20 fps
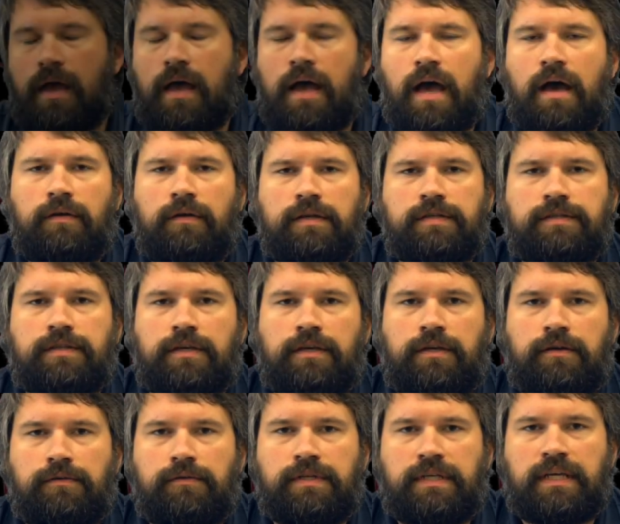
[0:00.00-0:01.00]
How does the
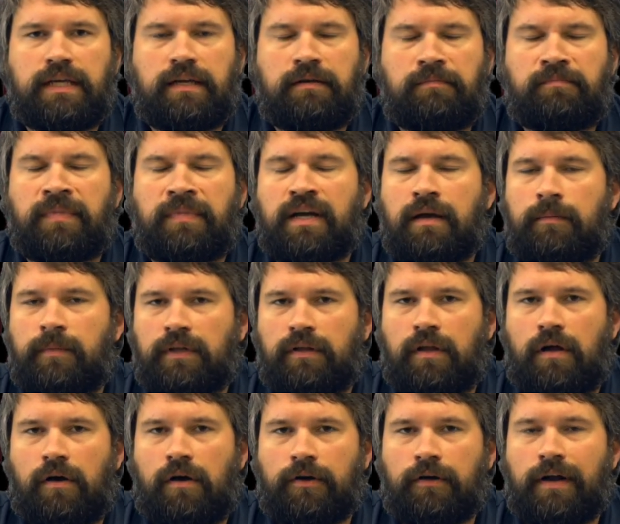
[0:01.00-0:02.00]
QT becoming
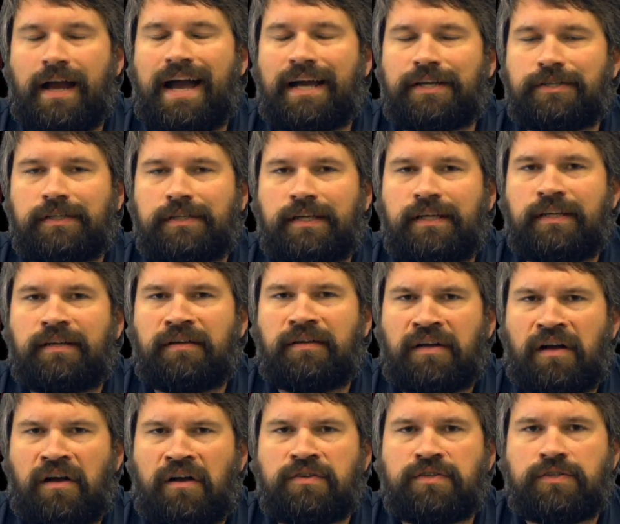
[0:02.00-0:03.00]
longer actually
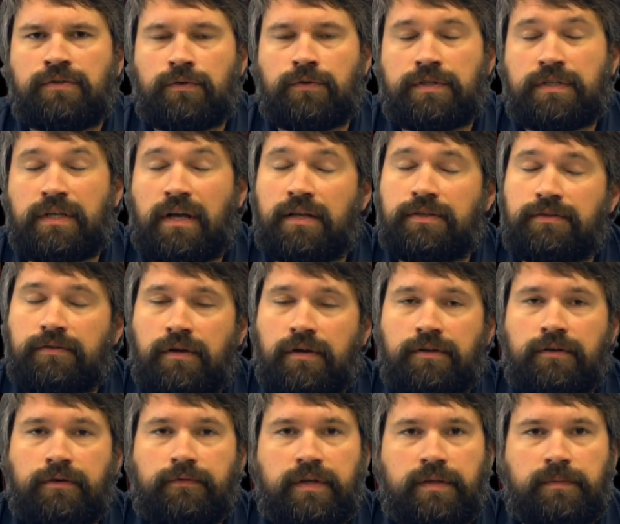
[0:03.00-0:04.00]
cause torsades or
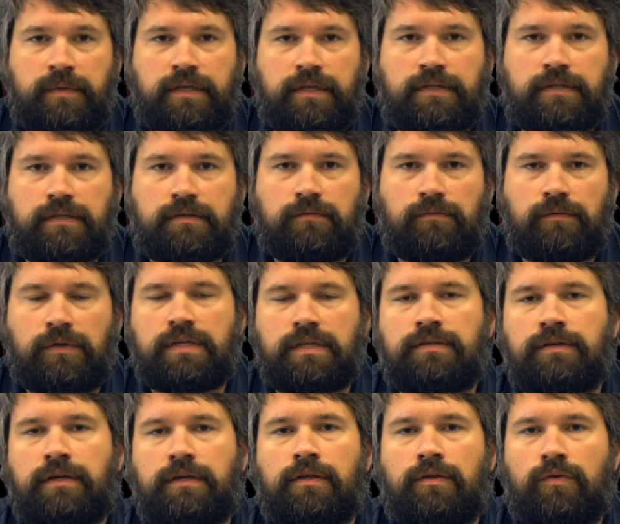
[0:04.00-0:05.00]
other arrhythmias? Well, let's
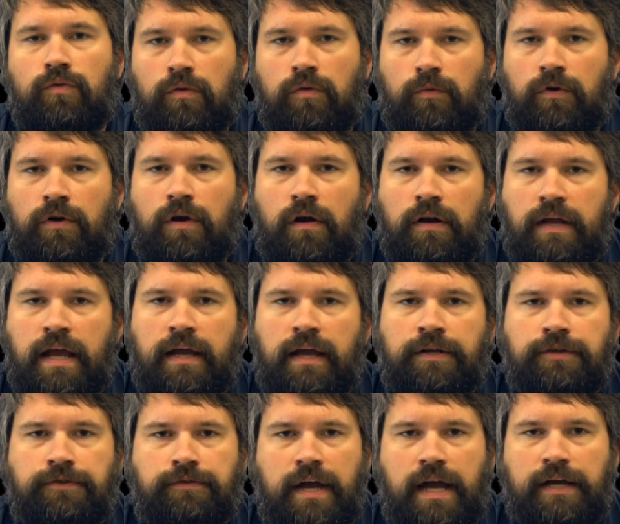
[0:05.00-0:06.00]
look at the normal cardiac
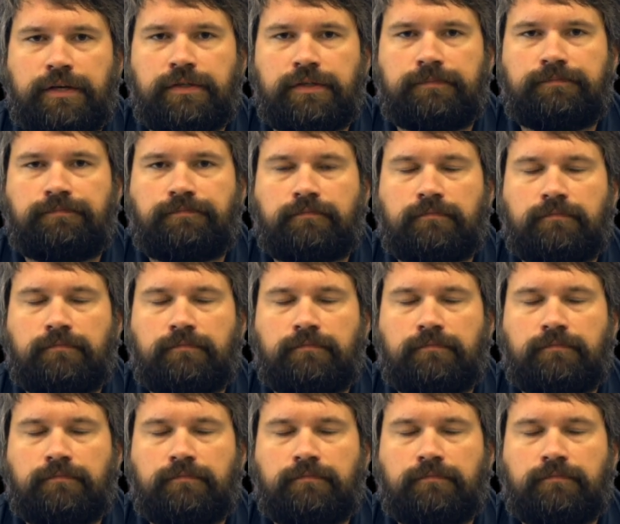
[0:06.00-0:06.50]
contraction.